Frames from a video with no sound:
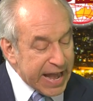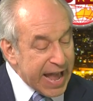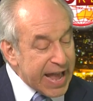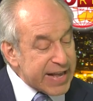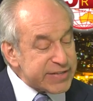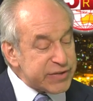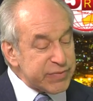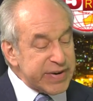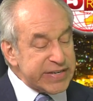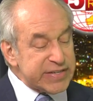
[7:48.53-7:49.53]
has the
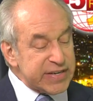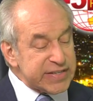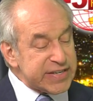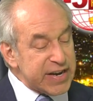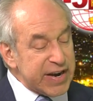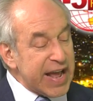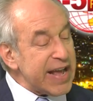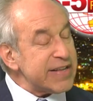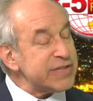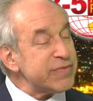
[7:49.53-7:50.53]
regional
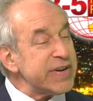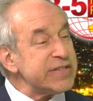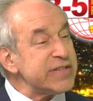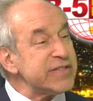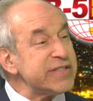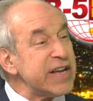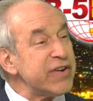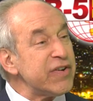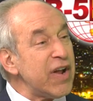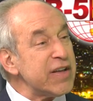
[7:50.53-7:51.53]

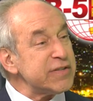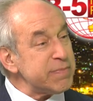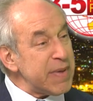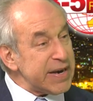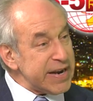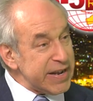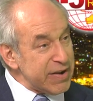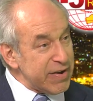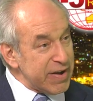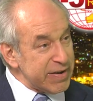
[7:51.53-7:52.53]
center lost money
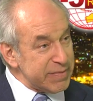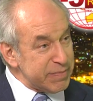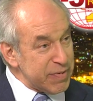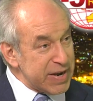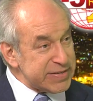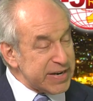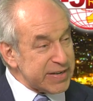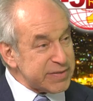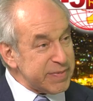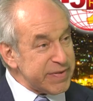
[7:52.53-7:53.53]
on
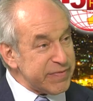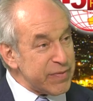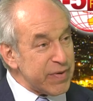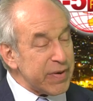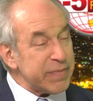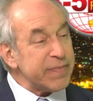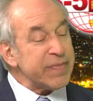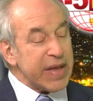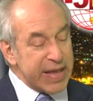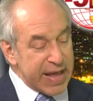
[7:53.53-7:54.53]
projects before?
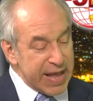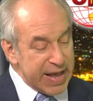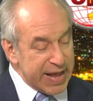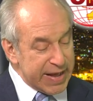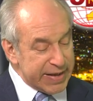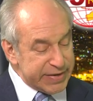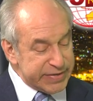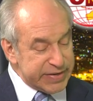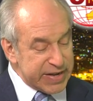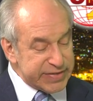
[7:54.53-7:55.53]

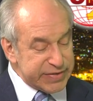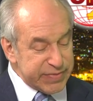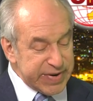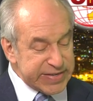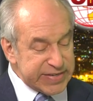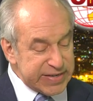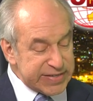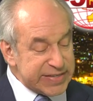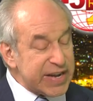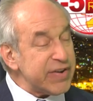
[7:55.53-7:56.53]
Does the regional
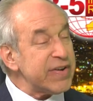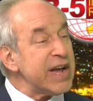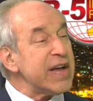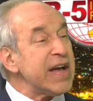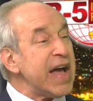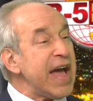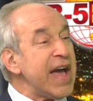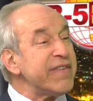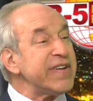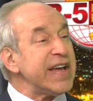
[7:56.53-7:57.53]
center
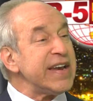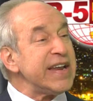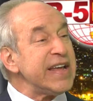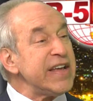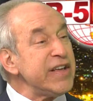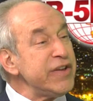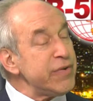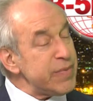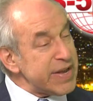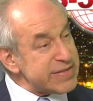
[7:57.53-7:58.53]
have any
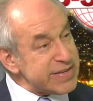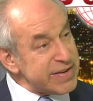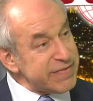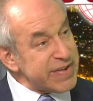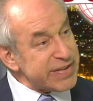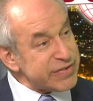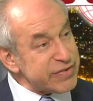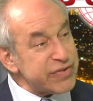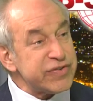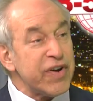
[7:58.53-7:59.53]
U.S.
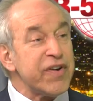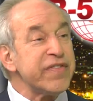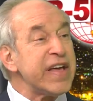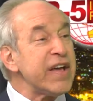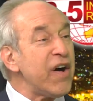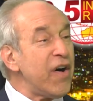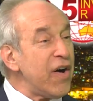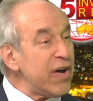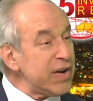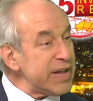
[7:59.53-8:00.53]
investors? Are they
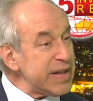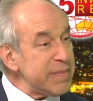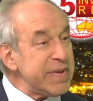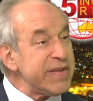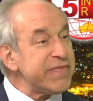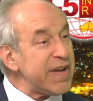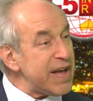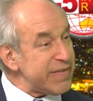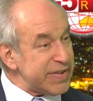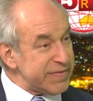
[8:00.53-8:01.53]
all
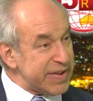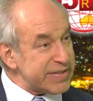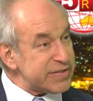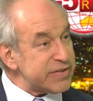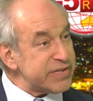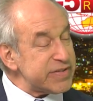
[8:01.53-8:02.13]
EB-5 investors?